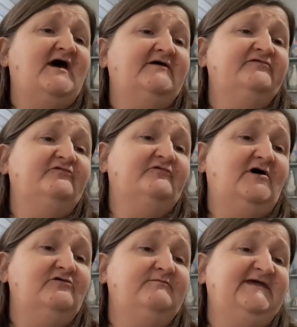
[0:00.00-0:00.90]
I don't know
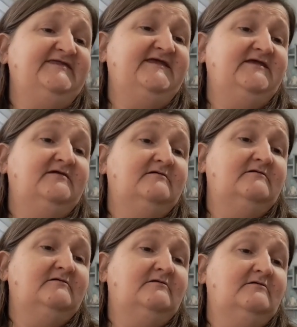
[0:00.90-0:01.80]
how many,
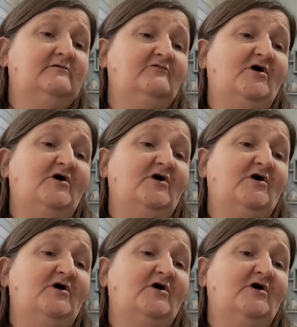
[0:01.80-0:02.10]
oh,